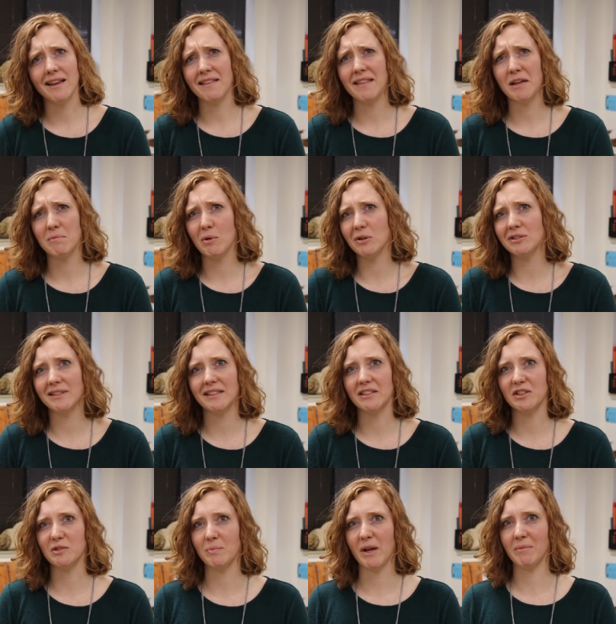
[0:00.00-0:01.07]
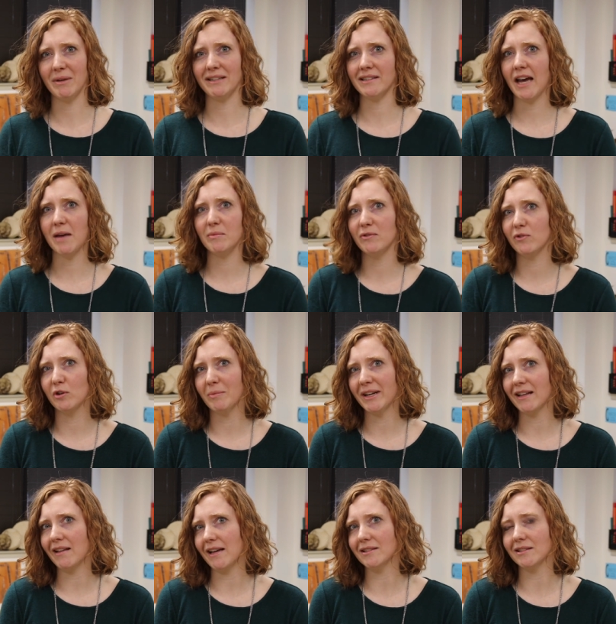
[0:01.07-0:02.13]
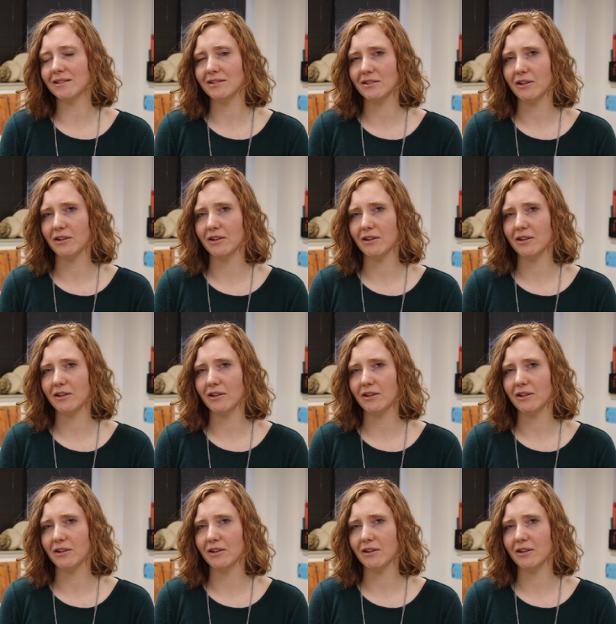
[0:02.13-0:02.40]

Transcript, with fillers: and then mostly just spend my time before my classes